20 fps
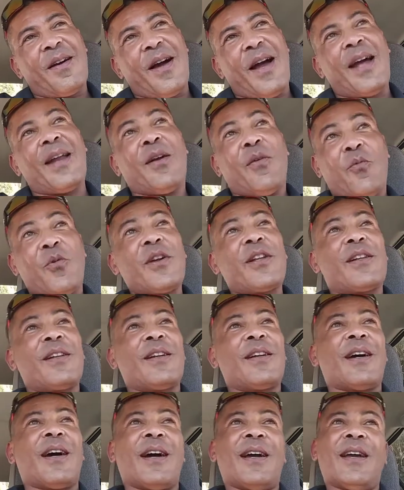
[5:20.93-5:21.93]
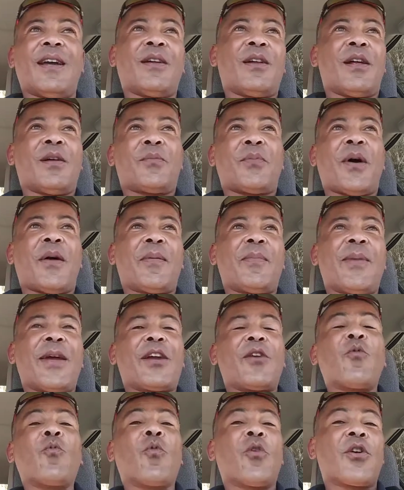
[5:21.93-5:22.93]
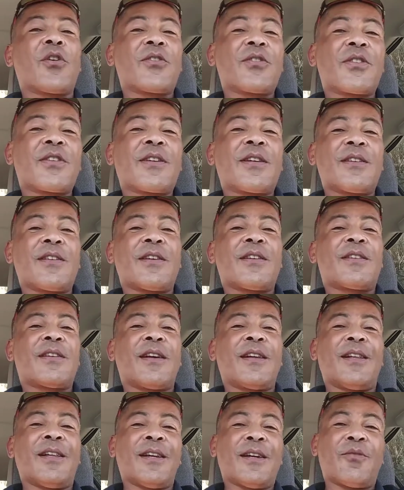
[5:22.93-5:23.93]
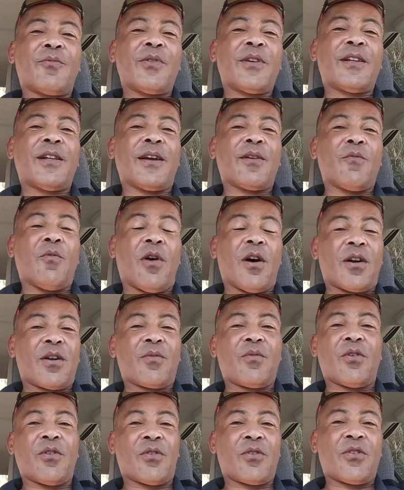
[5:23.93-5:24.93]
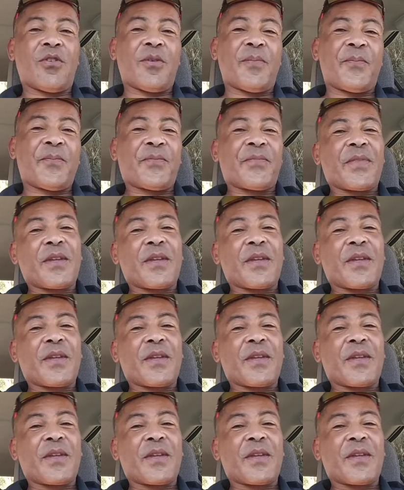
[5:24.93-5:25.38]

And it'll probably make it worse because they say liquid, like water, will hurt.